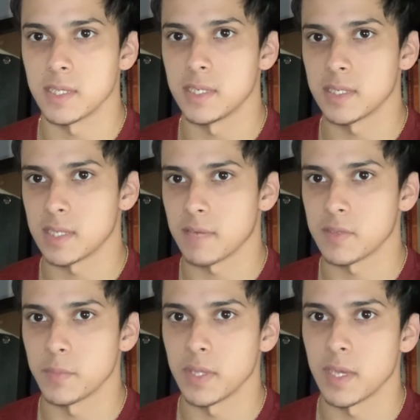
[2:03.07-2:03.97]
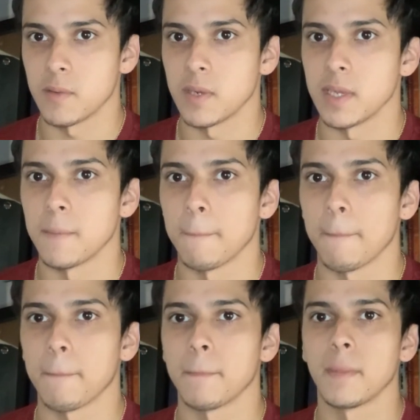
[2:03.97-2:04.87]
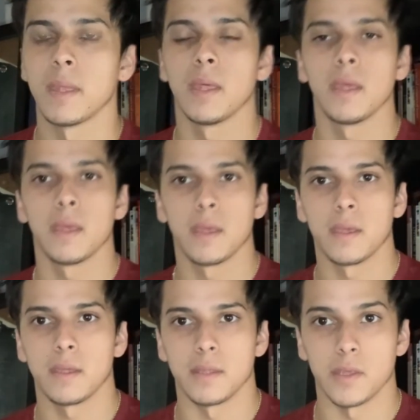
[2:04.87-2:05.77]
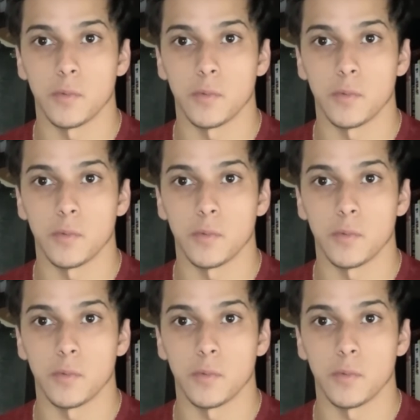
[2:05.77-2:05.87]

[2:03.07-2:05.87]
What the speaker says: doesn't have to be that way. Now,